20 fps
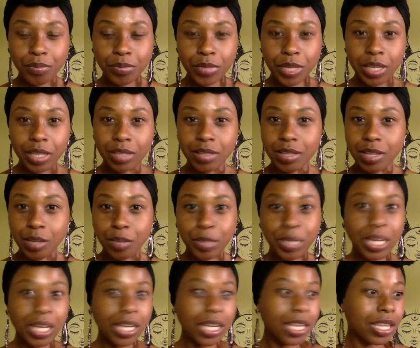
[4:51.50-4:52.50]
they can tell
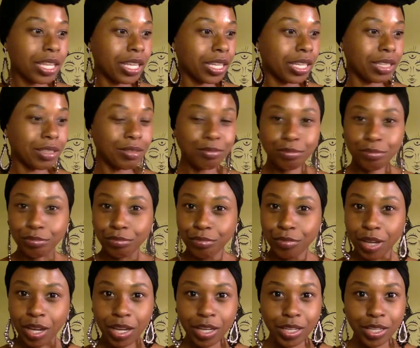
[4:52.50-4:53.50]
me anything
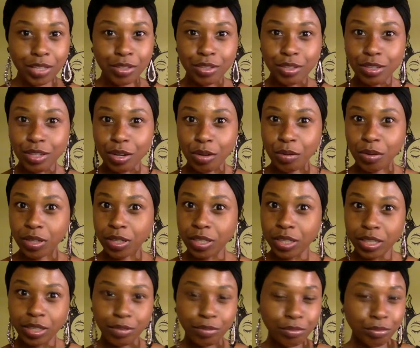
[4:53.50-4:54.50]
I need to know,
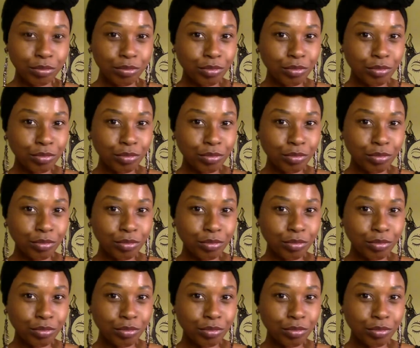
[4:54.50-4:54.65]
honey.